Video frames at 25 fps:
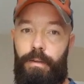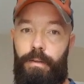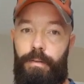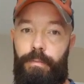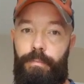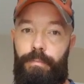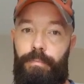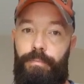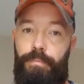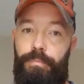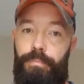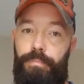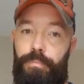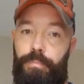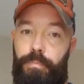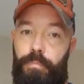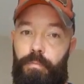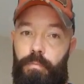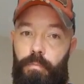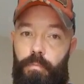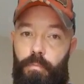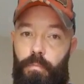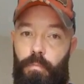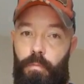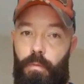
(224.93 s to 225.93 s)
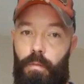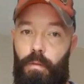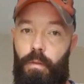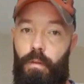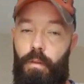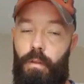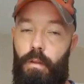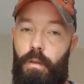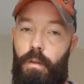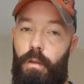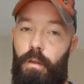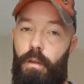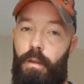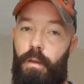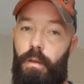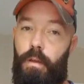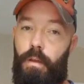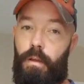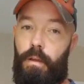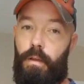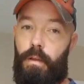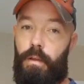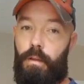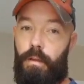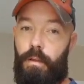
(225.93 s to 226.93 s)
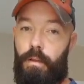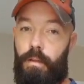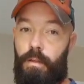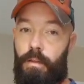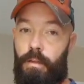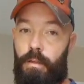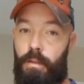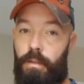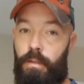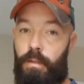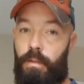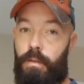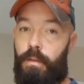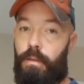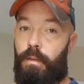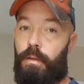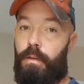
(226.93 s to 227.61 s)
No one is speaking in this clip.